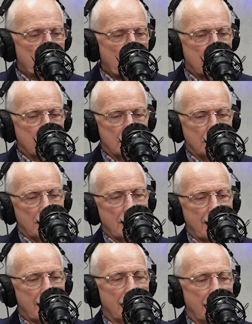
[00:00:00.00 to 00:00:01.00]
and
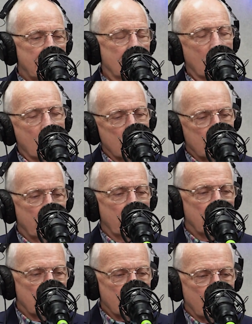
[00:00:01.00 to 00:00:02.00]
ha- and talk with
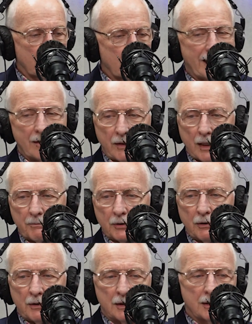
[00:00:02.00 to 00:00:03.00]
us, or we have the
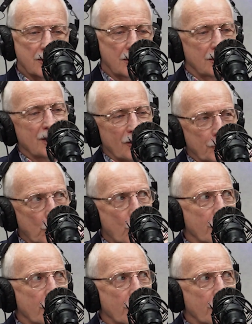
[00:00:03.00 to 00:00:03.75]
opportunity to listen, they're